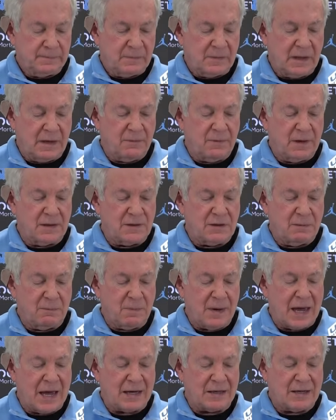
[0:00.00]
Defensive
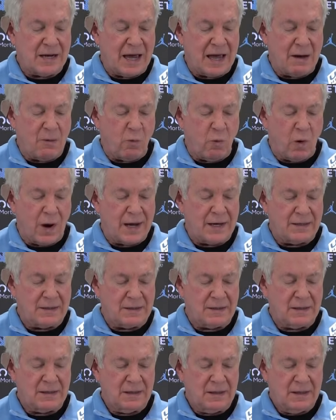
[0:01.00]
back, Ty
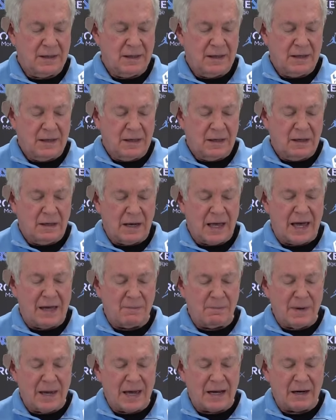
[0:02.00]
White.
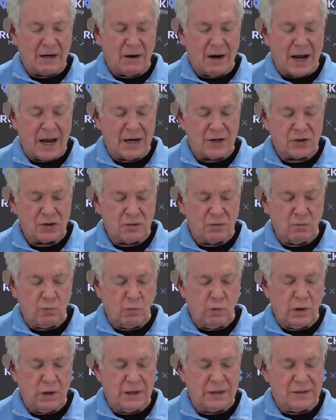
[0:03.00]
Linebacker,
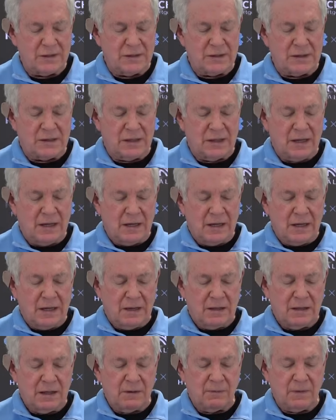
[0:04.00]
Ashton Woods.
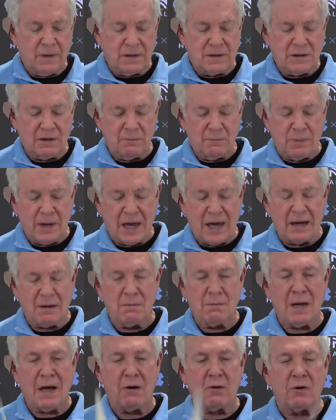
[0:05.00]
Defensive
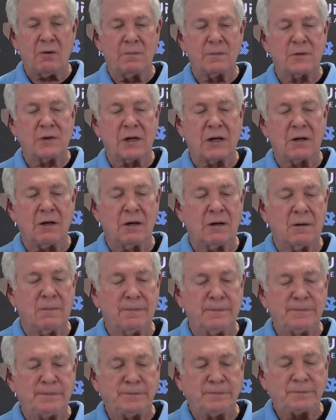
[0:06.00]
back, Malcolm
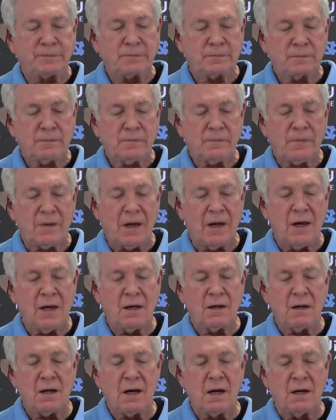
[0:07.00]
Ziegler.
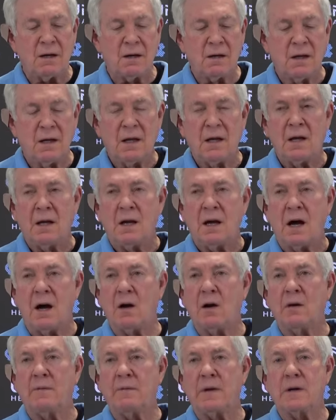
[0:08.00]
And
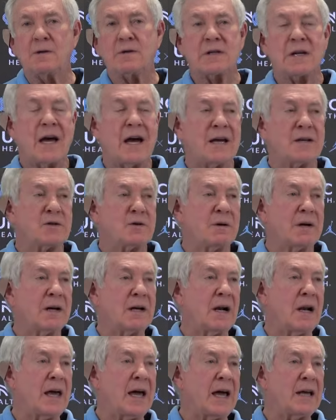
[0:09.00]
all of those guys are in
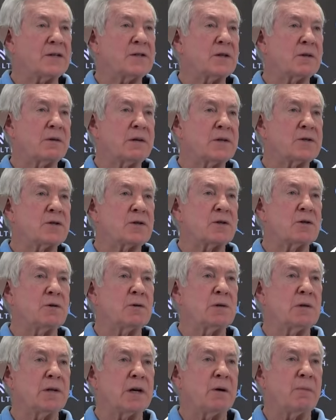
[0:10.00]
class, they're in
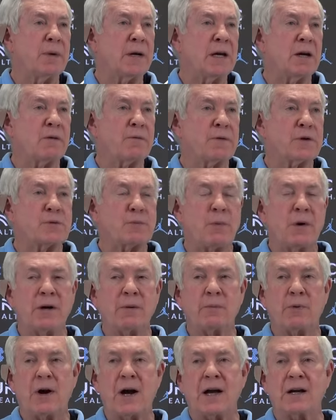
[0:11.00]
school, they'll be here for
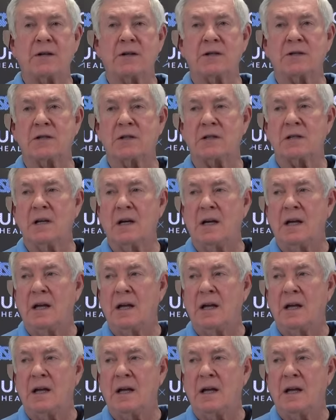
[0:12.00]
spring practice.